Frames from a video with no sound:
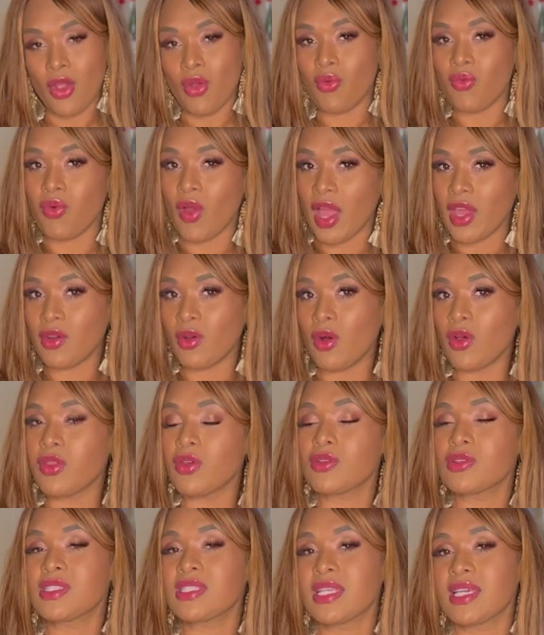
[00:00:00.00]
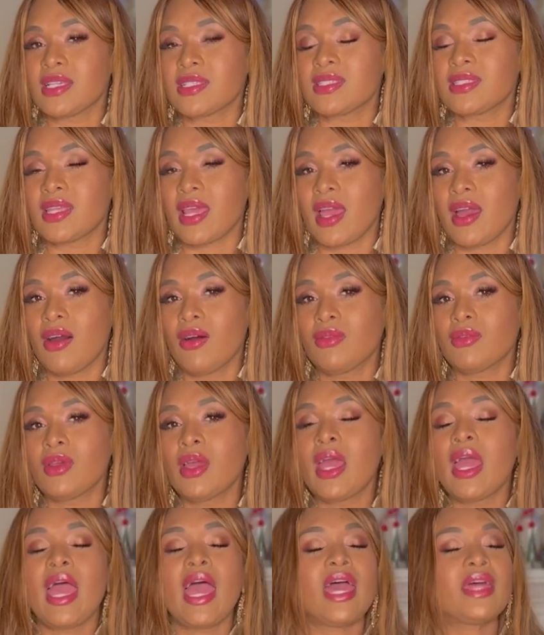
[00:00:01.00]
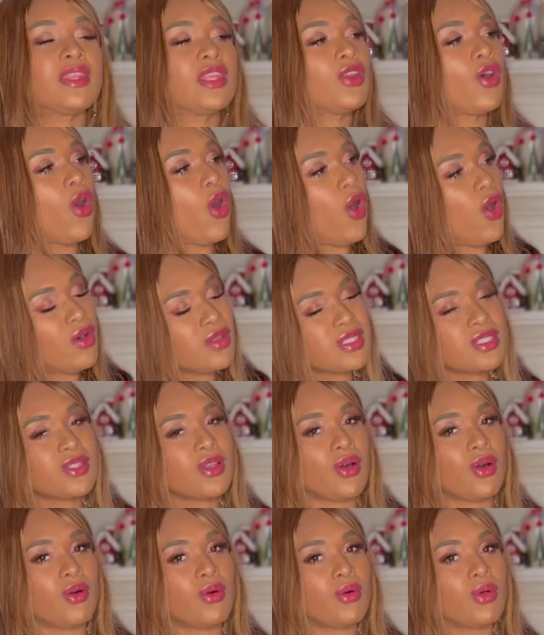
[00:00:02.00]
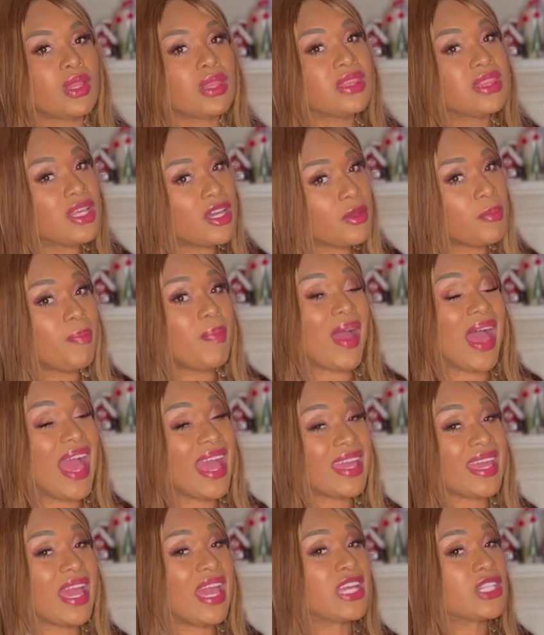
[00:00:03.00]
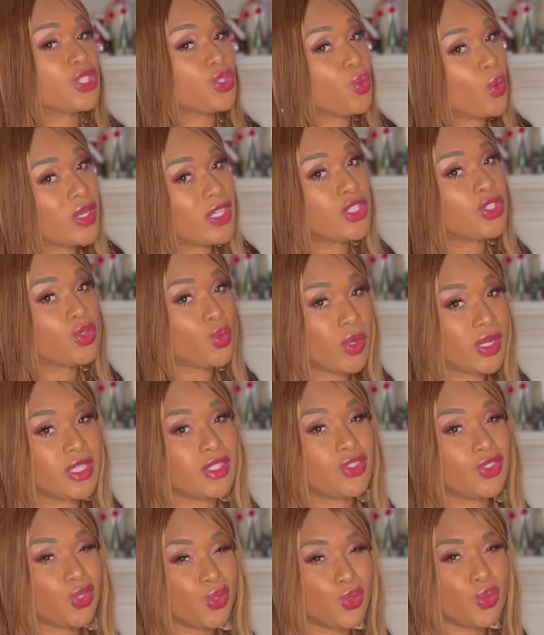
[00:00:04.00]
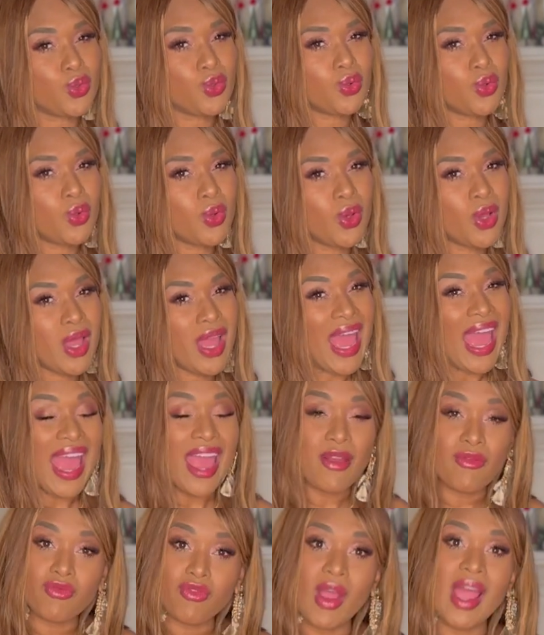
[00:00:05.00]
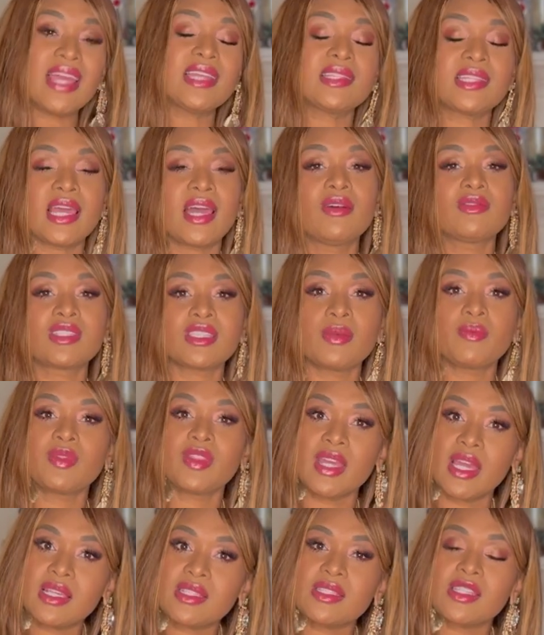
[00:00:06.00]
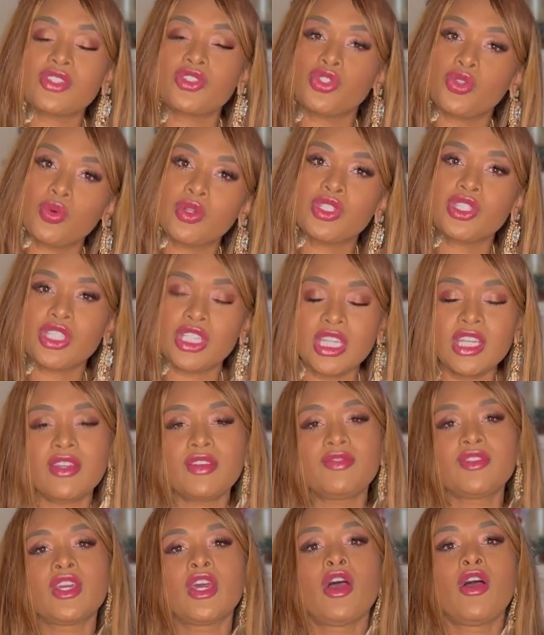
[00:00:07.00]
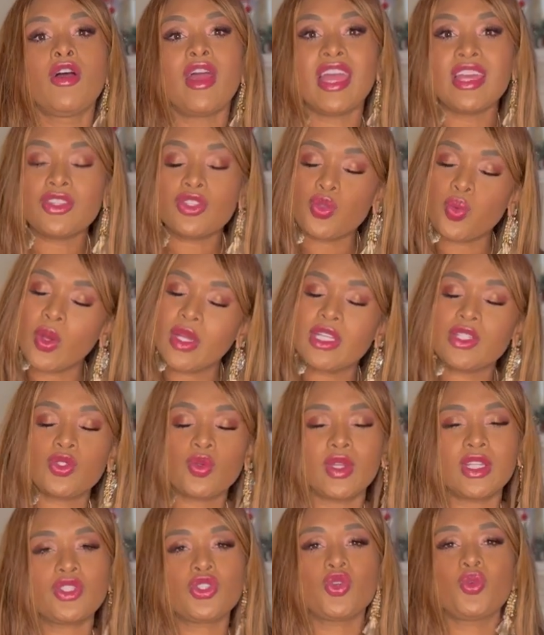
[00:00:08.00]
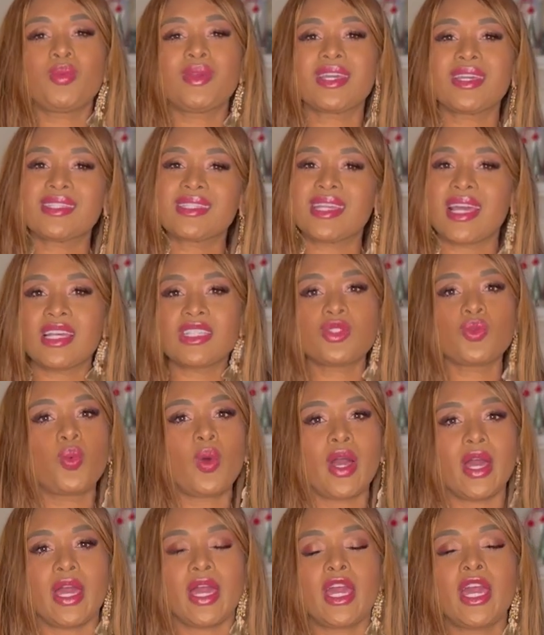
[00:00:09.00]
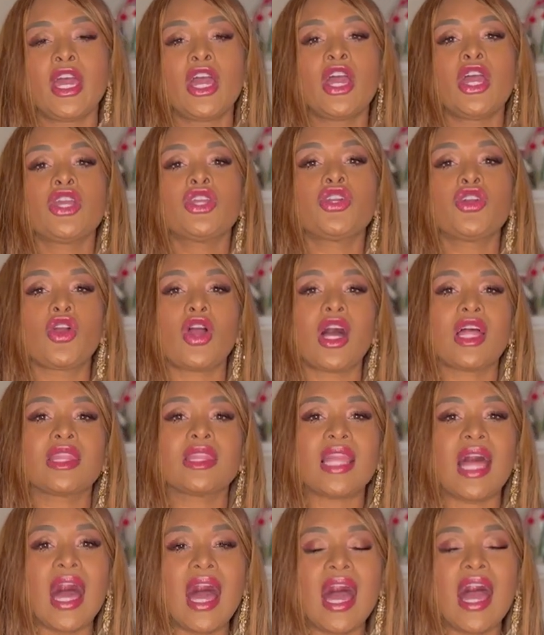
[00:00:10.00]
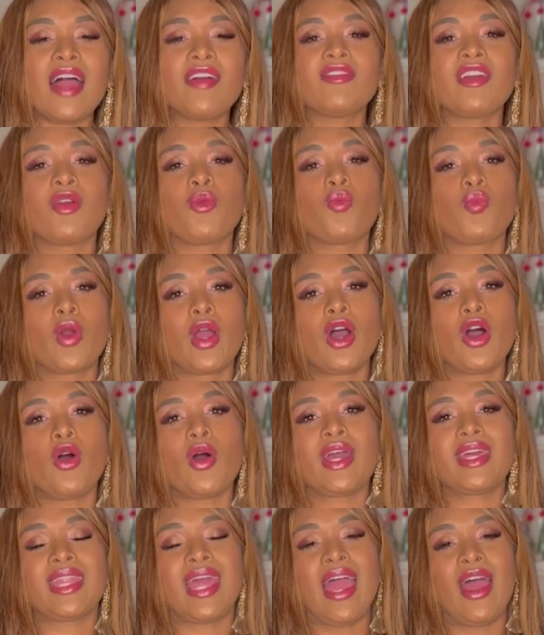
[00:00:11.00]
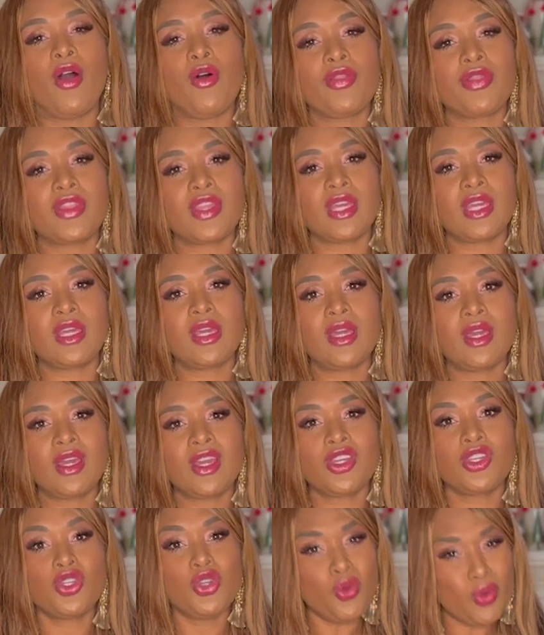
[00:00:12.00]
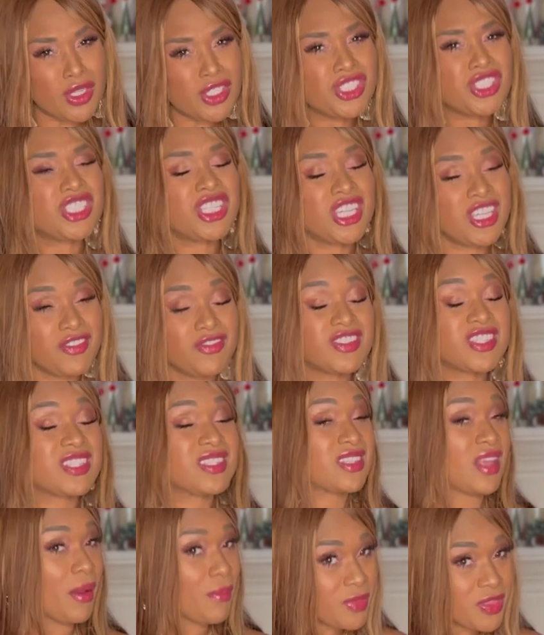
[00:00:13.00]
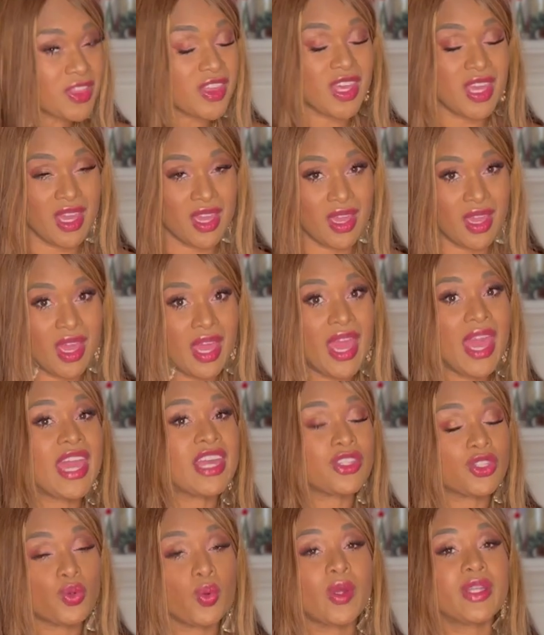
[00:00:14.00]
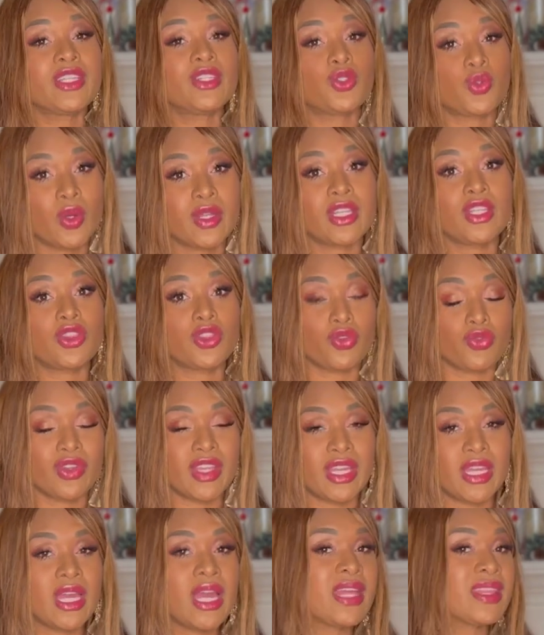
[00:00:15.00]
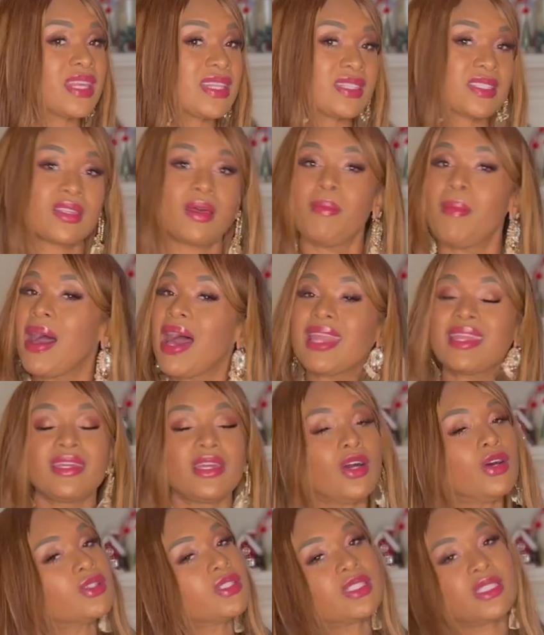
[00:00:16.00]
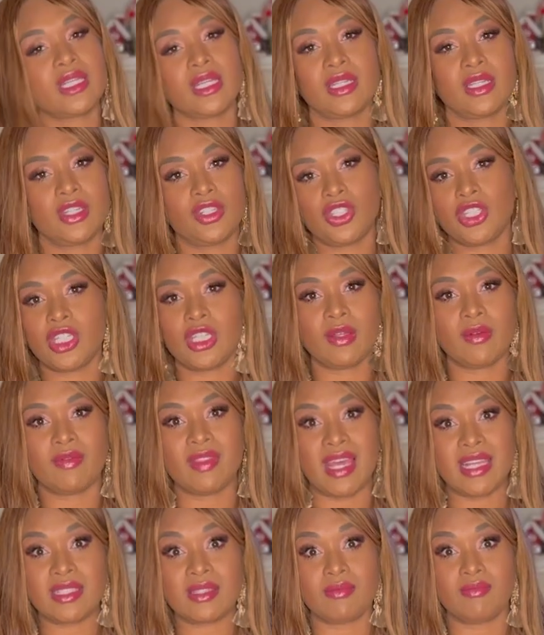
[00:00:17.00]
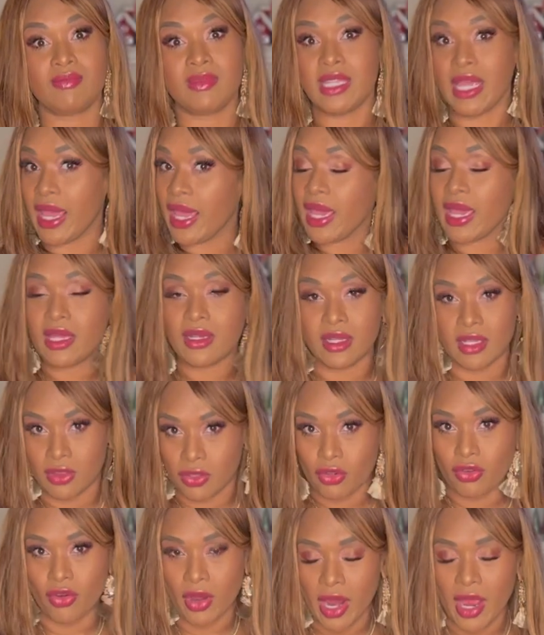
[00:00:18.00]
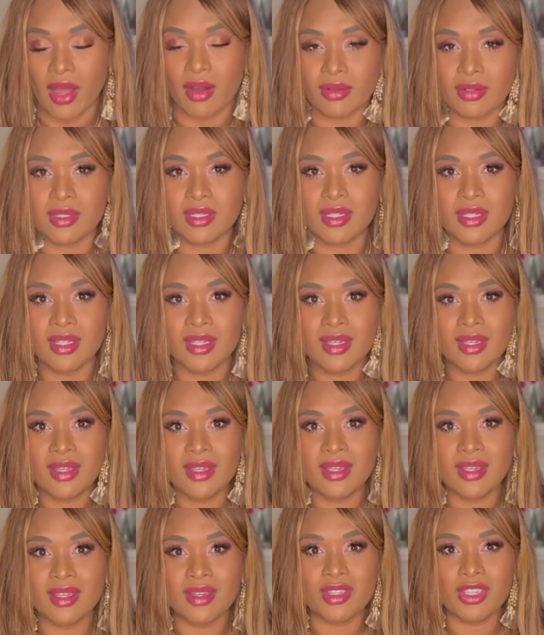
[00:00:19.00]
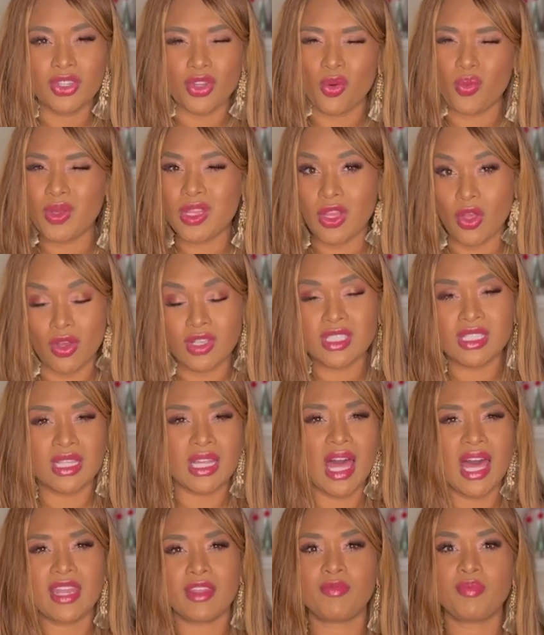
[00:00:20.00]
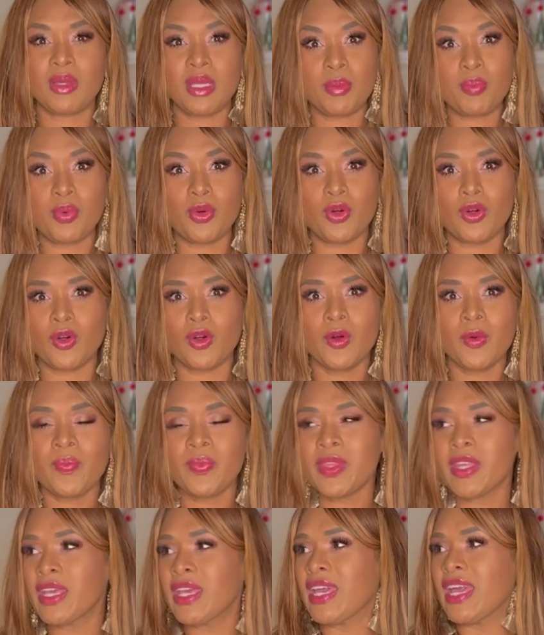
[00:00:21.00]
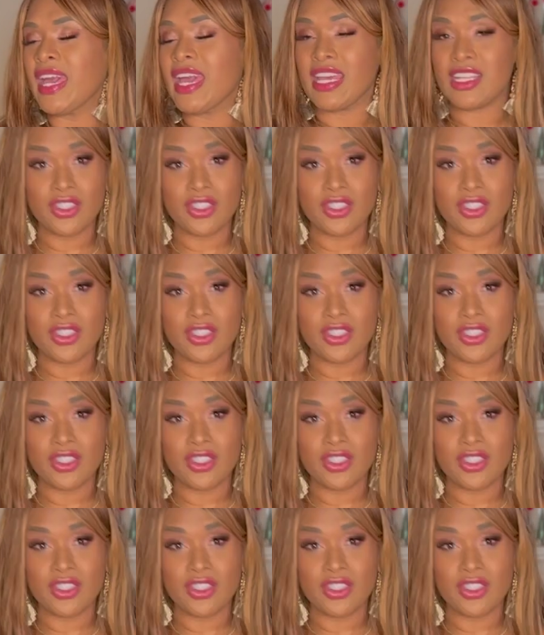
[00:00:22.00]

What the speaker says: Write all those things down, and then also look back at 2022 and write down some things that you achieved in 2022, because guess what? You're alive and well and healthy. You achieved something in 2023 that somebody else didn't achieve, that's dead in the ground. You know, we lost a lot of people in